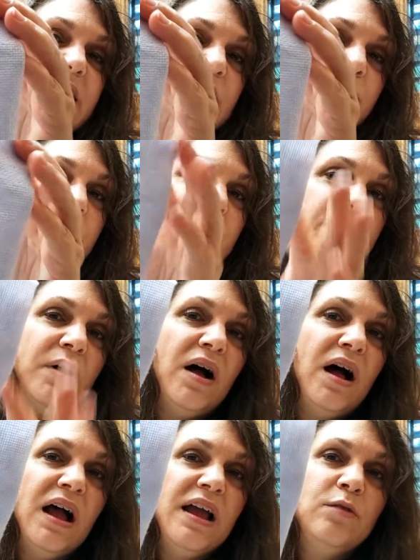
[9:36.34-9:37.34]
get a bit
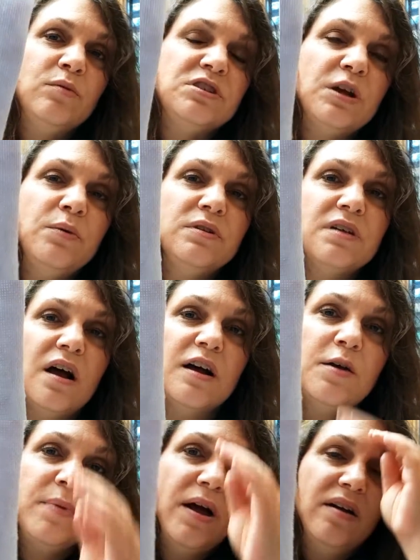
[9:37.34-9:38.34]
behind, which I will
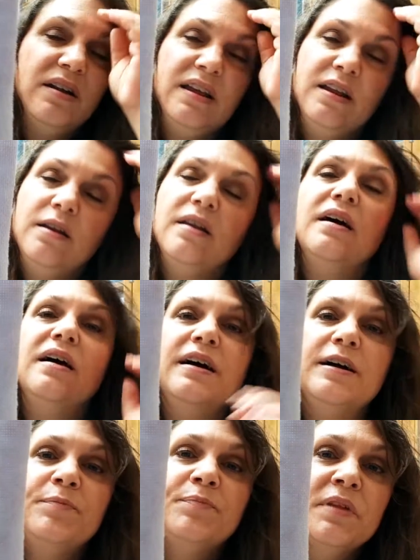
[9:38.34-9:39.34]
talk about in
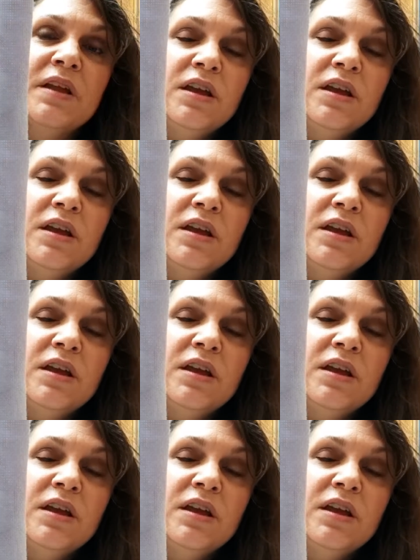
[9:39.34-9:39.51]
um,